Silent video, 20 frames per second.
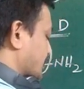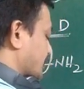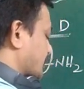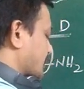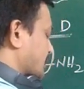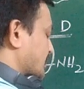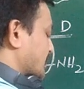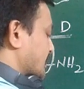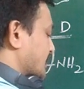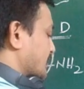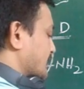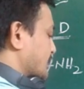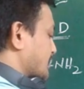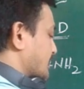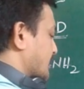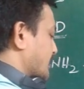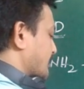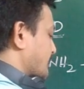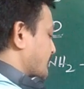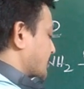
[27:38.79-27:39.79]
that is
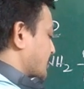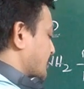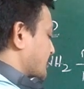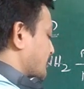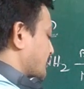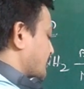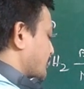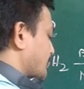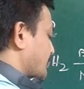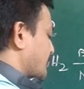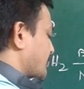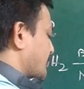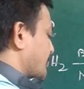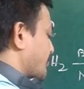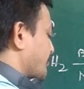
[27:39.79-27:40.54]
convert to